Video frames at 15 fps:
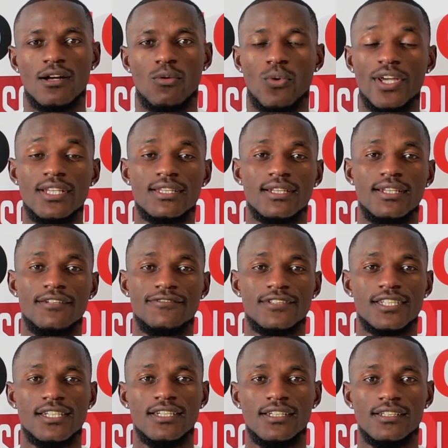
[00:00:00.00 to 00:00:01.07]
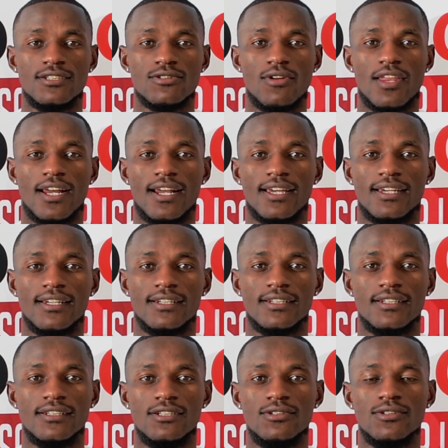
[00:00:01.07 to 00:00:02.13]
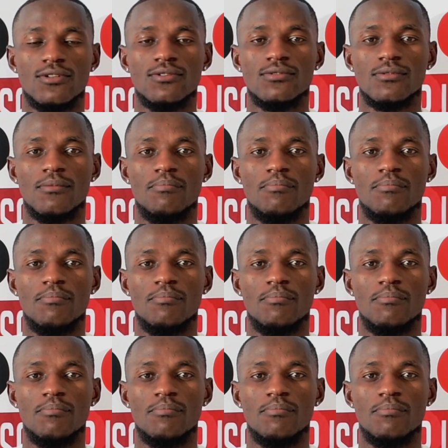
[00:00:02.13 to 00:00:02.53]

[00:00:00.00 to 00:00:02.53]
weightlifting, so that I can, you know,